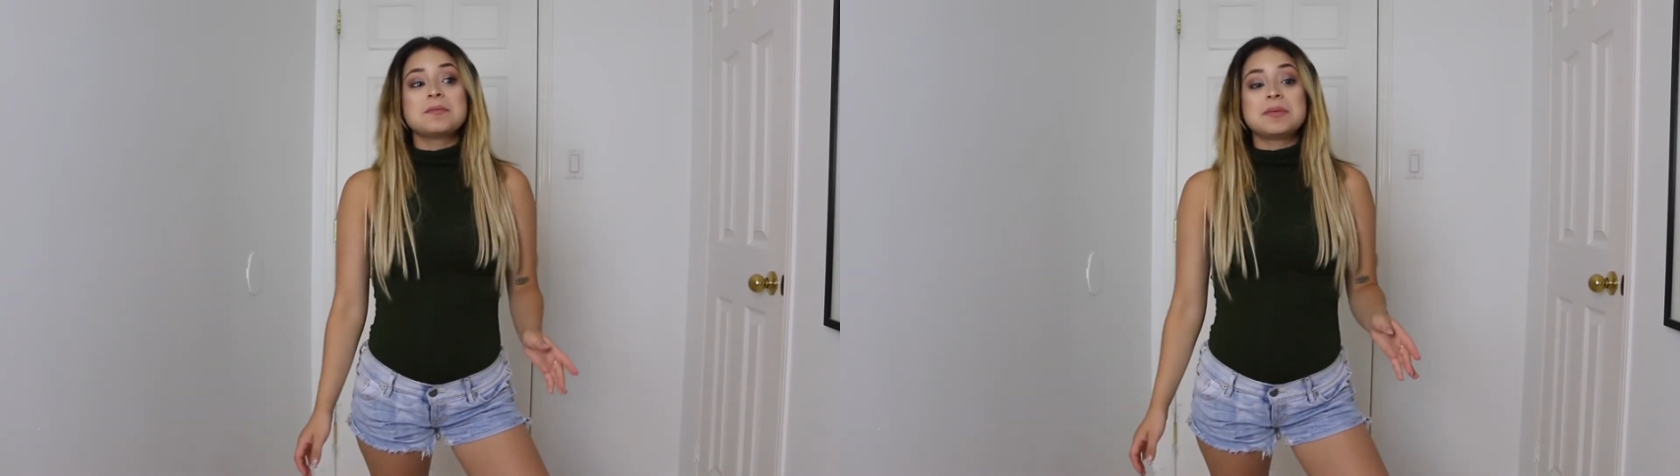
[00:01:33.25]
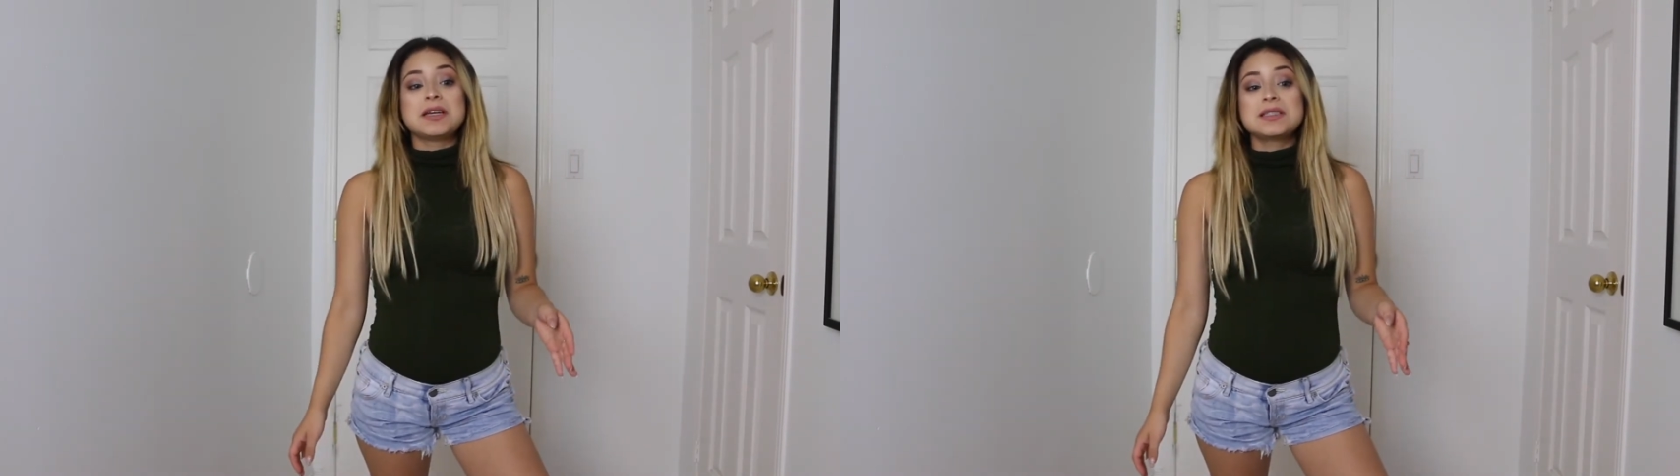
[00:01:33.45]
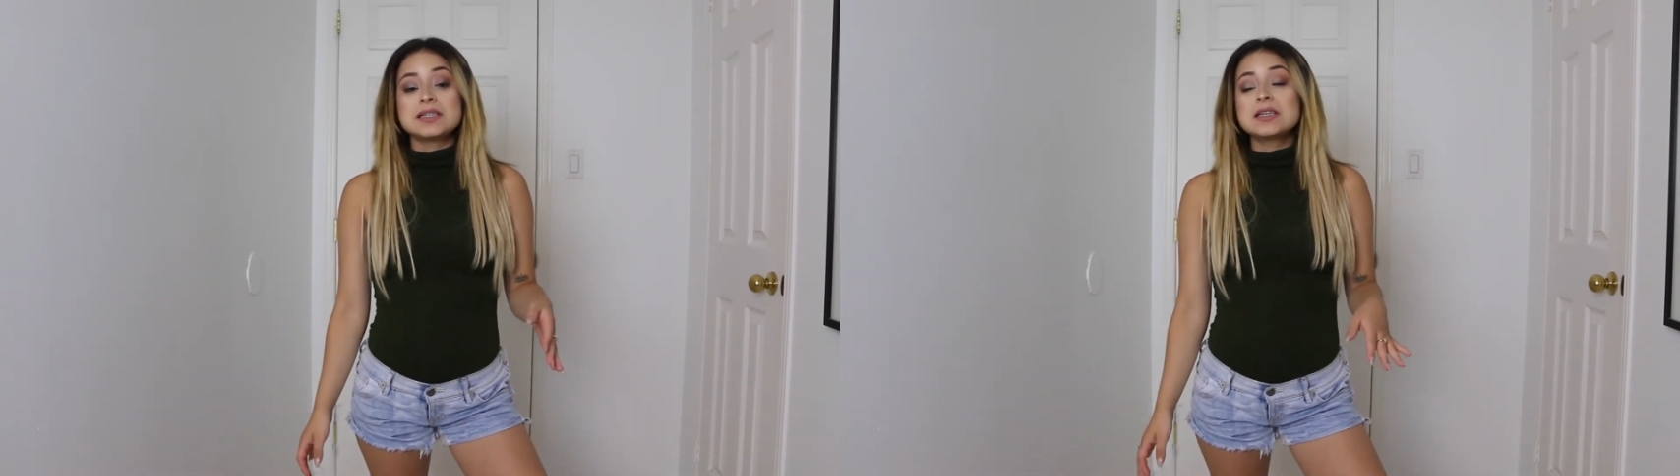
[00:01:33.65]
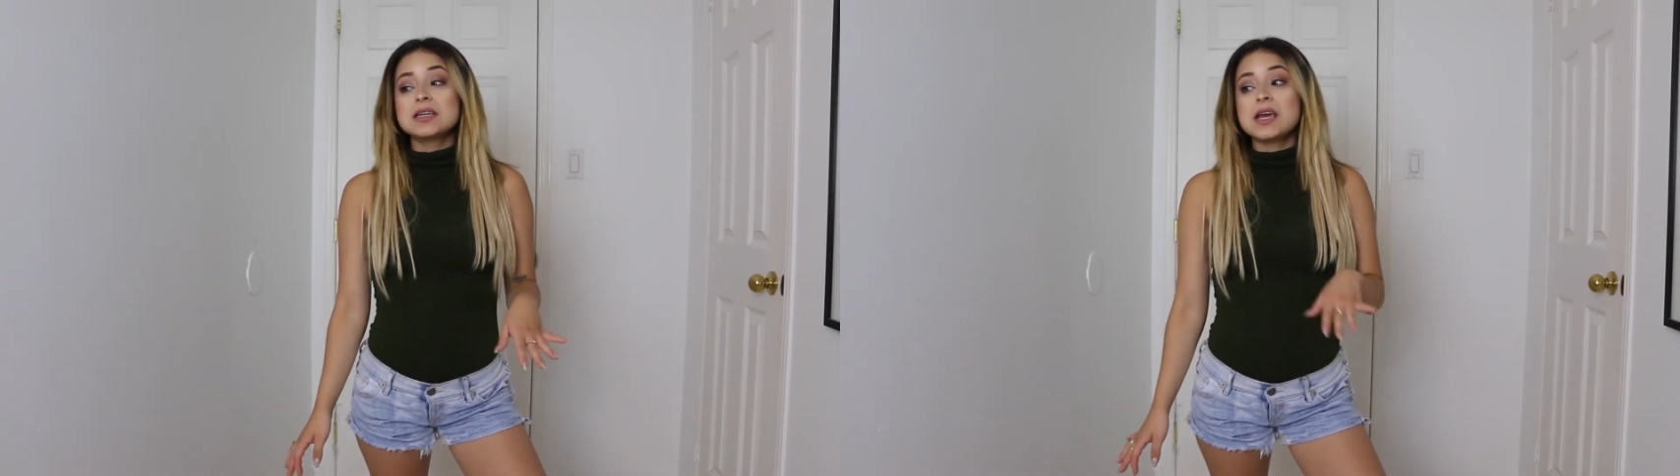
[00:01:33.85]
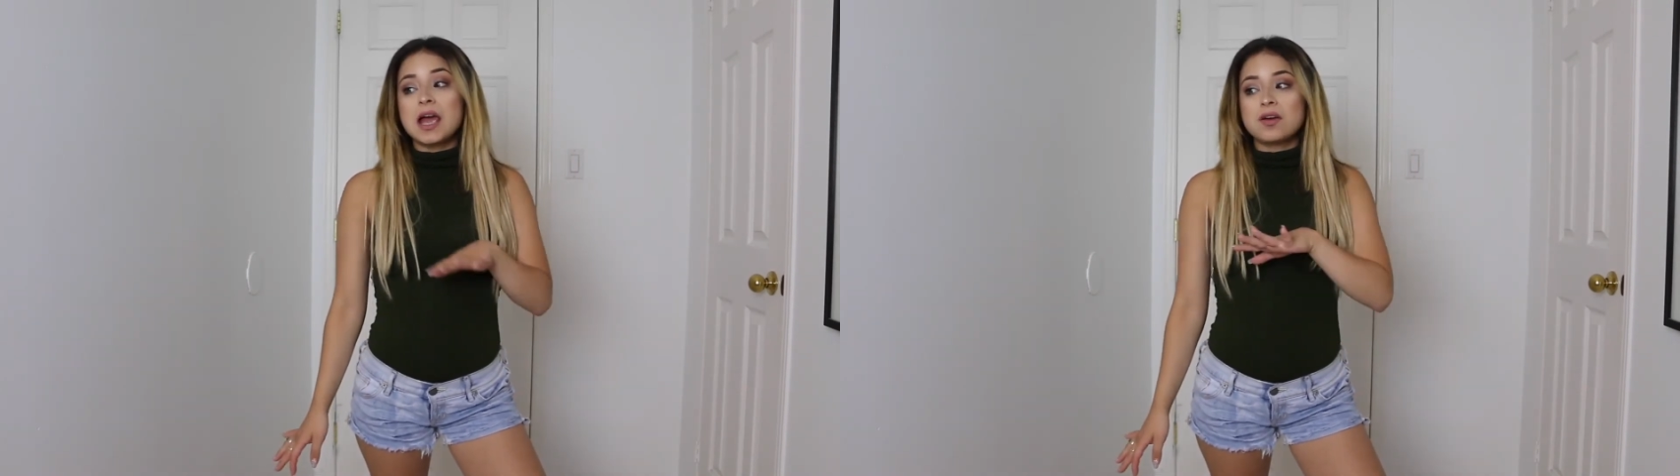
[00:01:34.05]

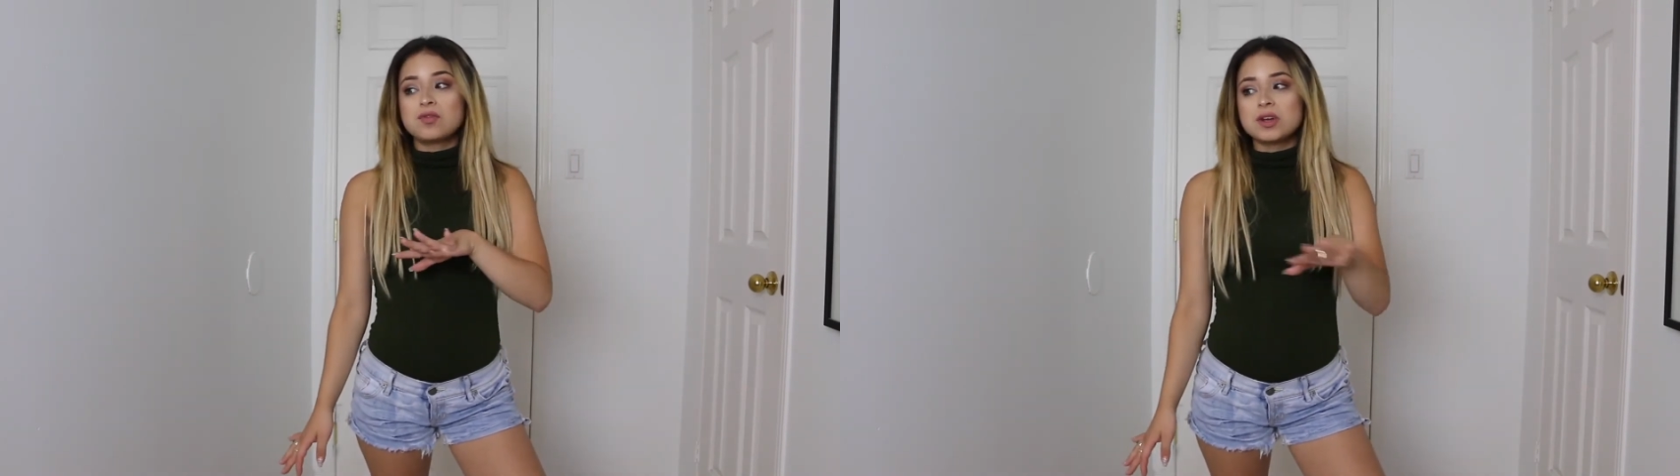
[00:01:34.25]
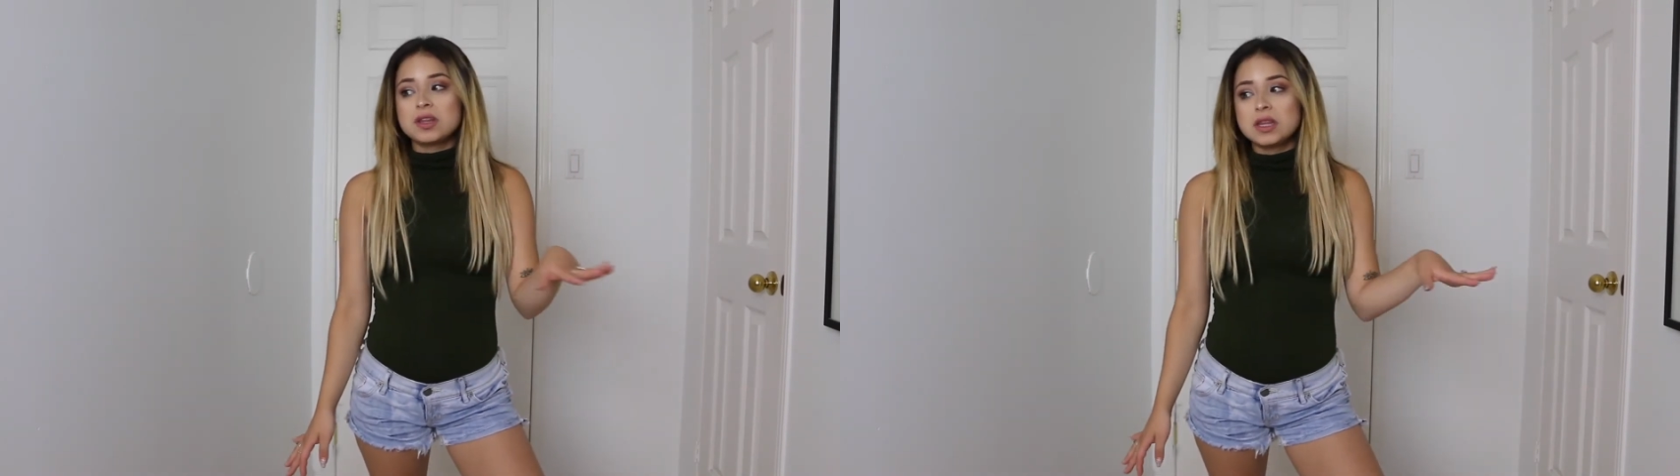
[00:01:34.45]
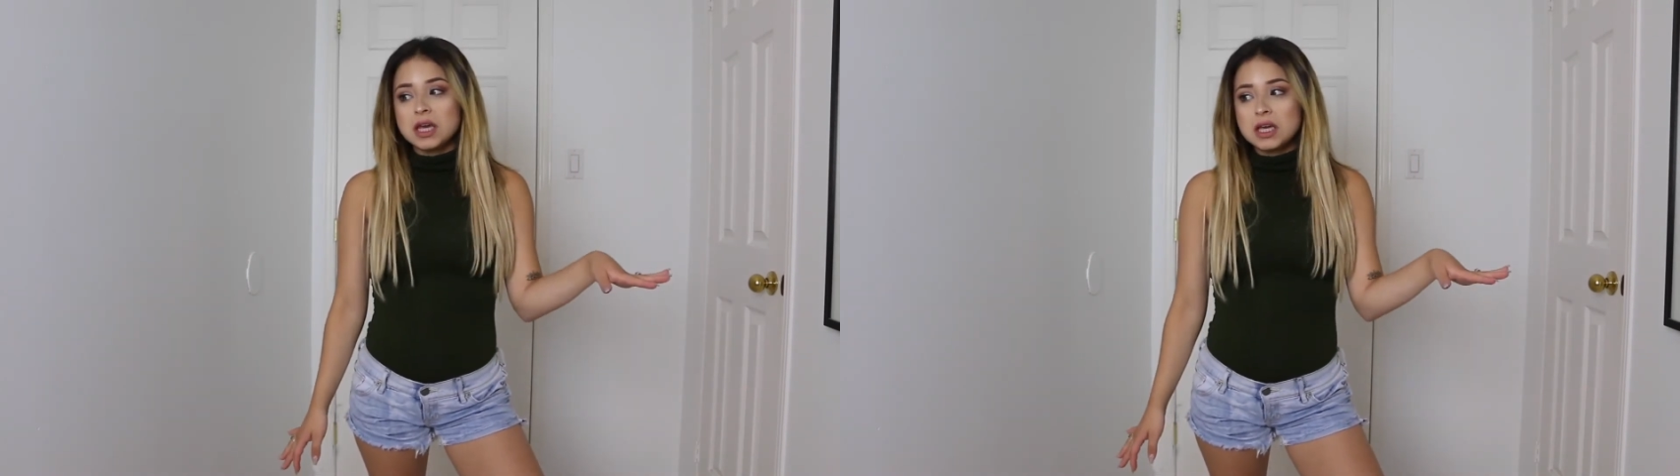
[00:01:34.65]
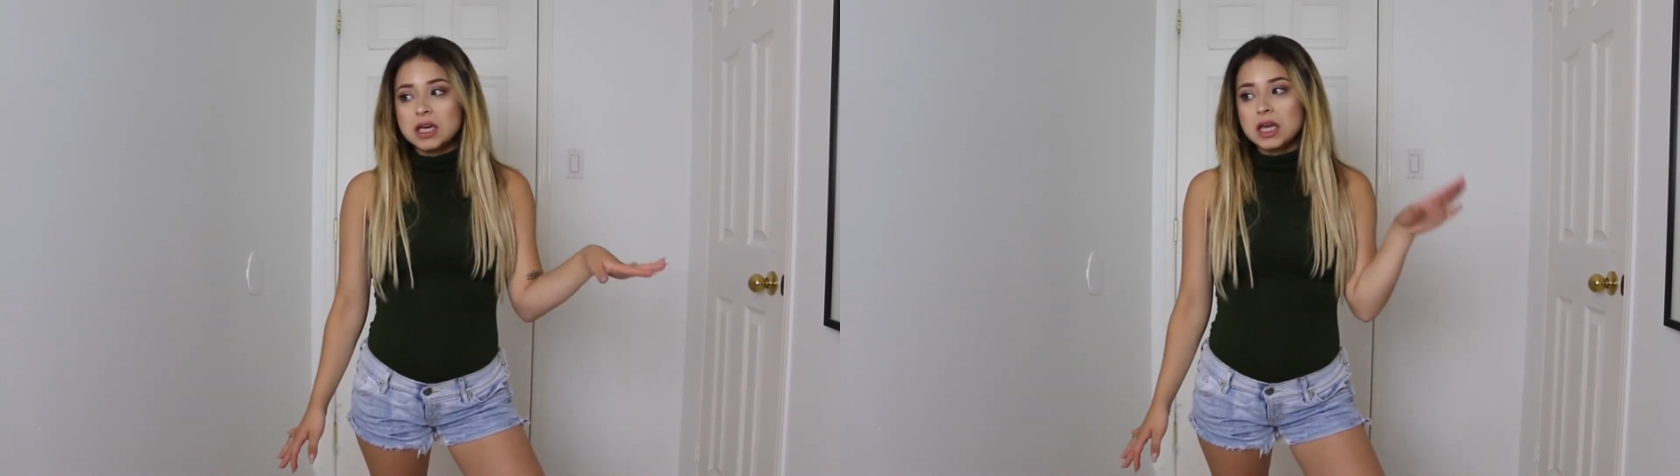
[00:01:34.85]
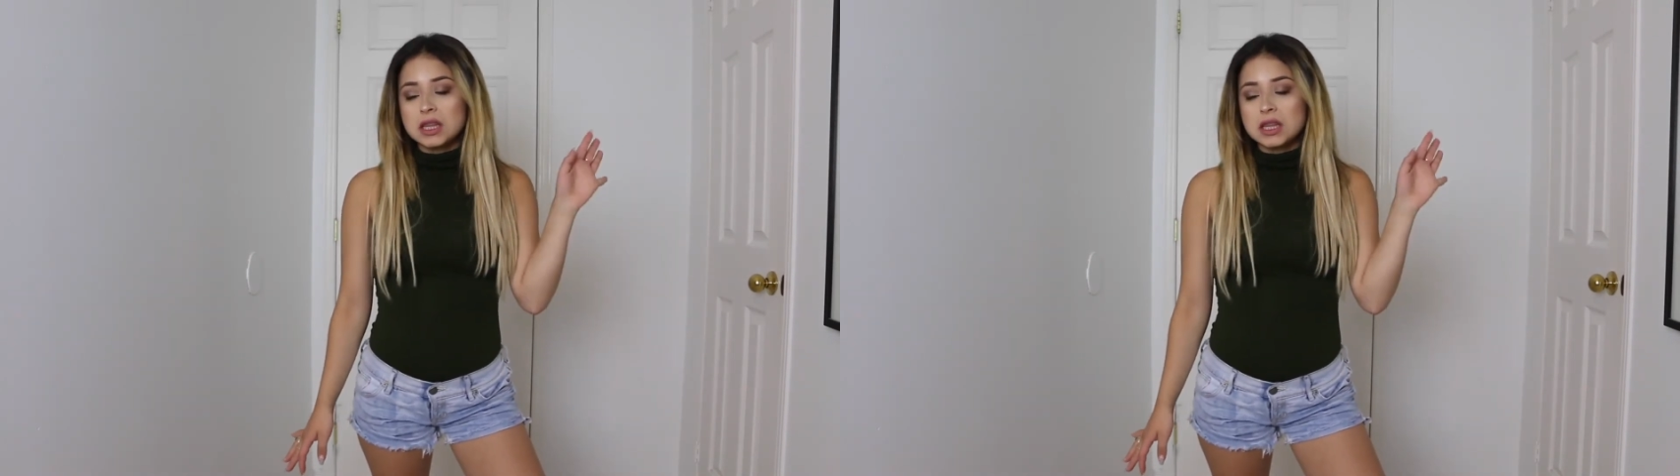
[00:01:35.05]
Basically everything